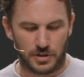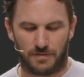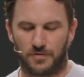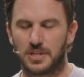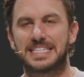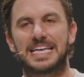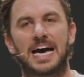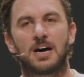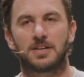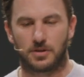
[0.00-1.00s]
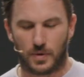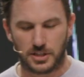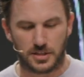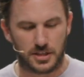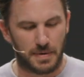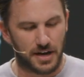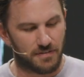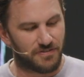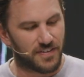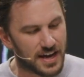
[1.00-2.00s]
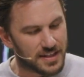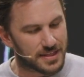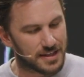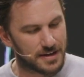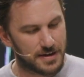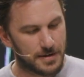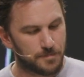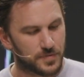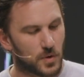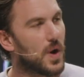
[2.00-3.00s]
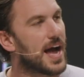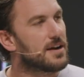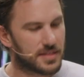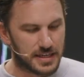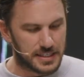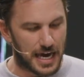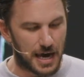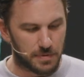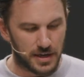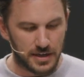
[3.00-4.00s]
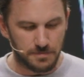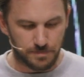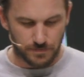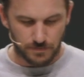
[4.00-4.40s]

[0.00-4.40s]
when you're full of doubt and questions about your faith, why are things happening?